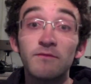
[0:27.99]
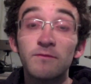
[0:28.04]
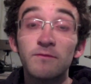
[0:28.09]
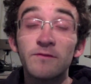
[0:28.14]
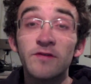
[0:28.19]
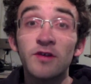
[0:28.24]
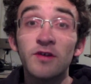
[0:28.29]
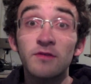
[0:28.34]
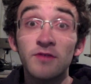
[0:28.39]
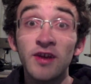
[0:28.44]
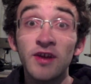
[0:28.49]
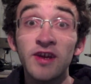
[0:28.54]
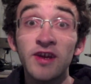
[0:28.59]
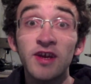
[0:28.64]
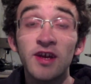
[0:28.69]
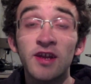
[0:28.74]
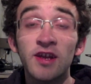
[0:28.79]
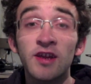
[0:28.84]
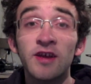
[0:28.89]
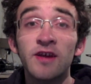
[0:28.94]
So
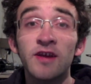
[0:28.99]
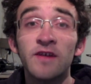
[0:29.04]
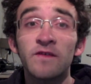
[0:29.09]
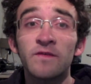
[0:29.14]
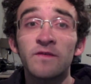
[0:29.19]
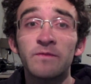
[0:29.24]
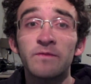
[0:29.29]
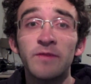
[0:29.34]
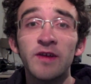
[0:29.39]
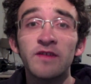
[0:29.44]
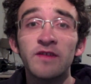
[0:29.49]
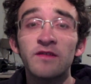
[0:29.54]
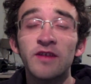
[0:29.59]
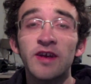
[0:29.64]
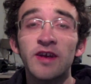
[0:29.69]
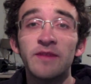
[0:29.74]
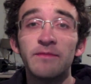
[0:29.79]
Lincoln is basically